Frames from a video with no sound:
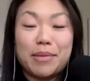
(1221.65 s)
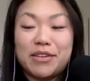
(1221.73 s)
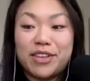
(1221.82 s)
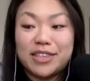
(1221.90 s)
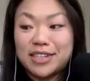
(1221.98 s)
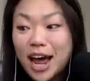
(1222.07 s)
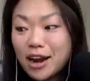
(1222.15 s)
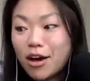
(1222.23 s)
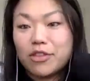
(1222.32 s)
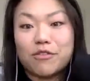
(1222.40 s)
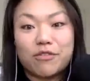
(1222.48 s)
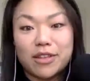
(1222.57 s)
If it's not
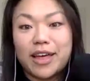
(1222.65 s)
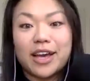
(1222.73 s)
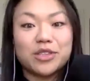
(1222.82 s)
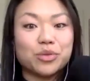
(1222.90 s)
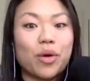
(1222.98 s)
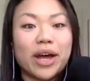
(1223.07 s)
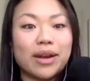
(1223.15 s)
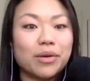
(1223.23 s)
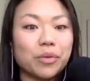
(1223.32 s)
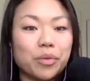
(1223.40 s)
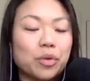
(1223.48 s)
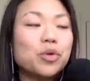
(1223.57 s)
on the front lines,
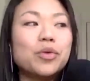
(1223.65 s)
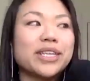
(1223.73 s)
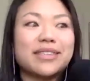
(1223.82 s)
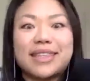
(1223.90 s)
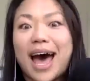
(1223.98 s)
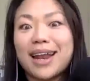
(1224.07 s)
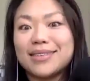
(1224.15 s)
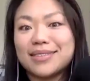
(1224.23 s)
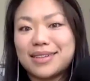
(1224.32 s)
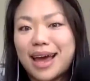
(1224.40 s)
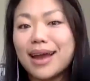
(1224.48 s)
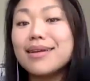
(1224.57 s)
who is that
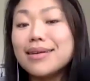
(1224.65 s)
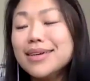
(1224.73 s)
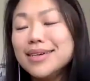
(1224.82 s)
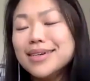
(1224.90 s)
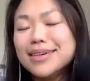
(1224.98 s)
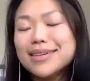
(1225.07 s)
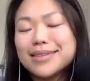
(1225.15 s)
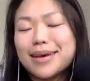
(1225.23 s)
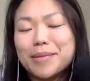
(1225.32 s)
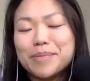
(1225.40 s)
instead? So.